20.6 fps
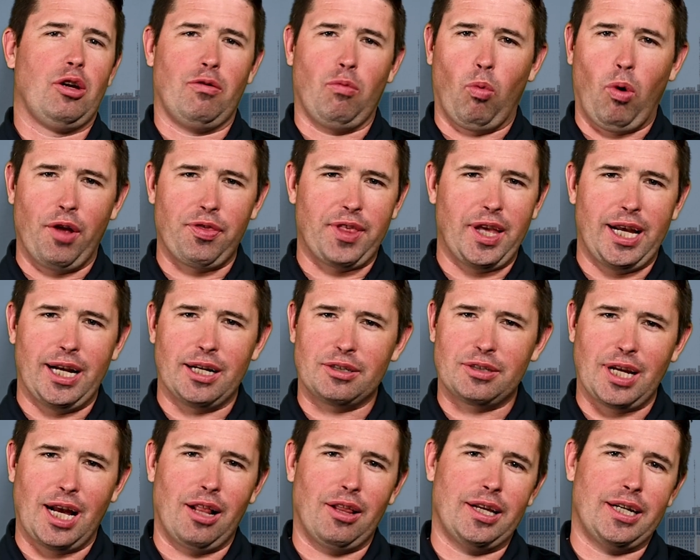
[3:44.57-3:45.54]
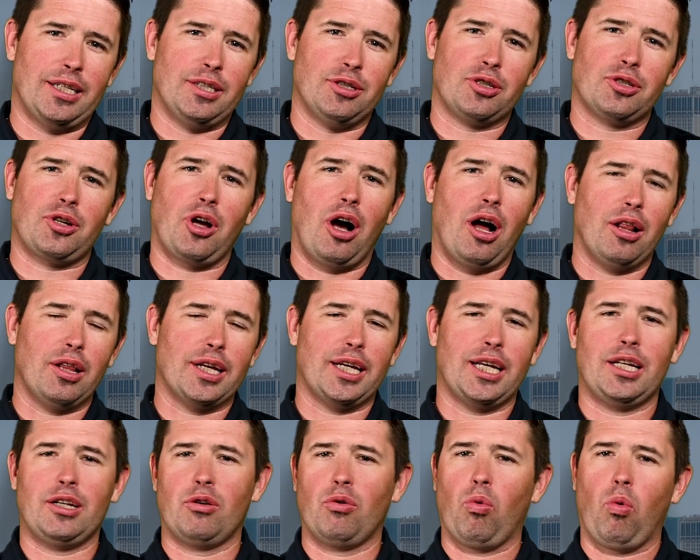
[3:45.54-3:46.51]
What they excel at
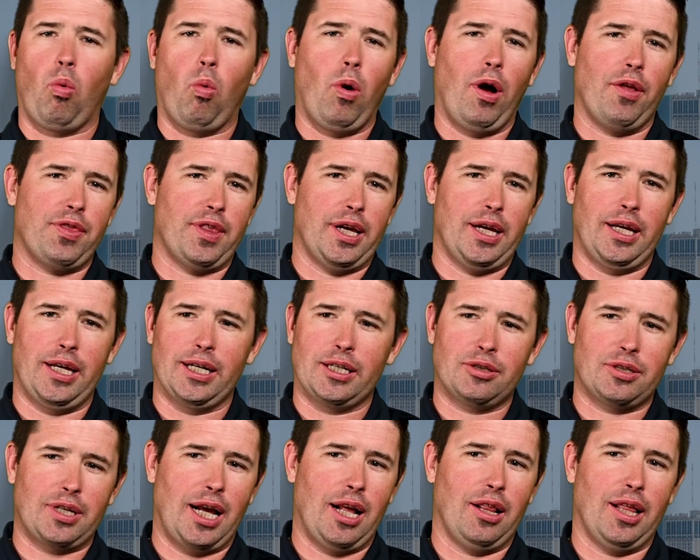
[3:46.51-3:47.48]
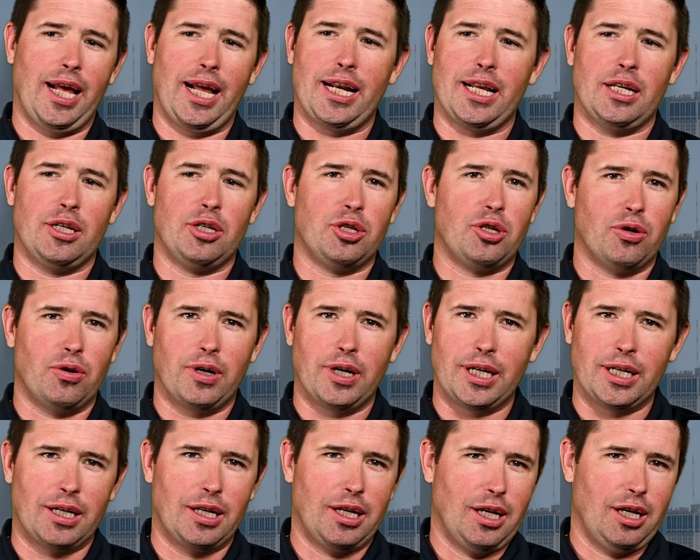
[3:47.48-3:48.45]
installing, what they excel at in
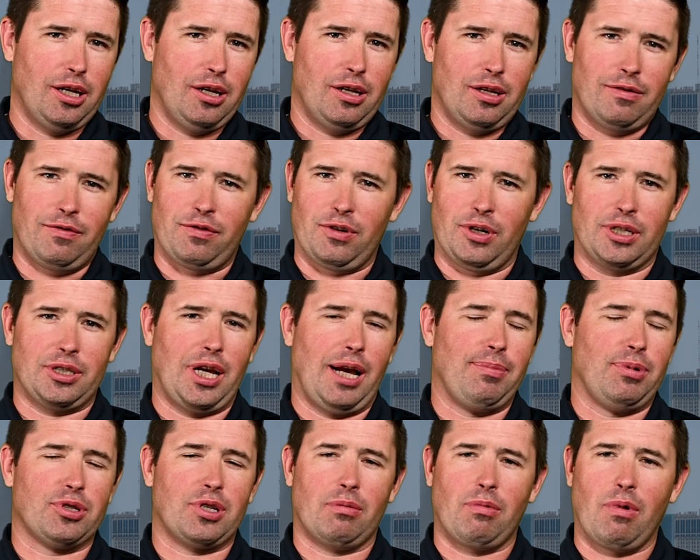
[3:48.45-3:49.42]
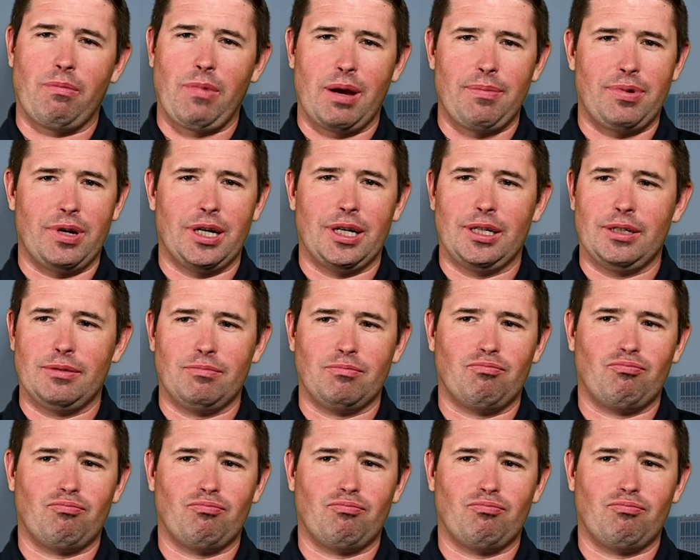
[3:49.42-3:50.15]
doing. For example, someone might be a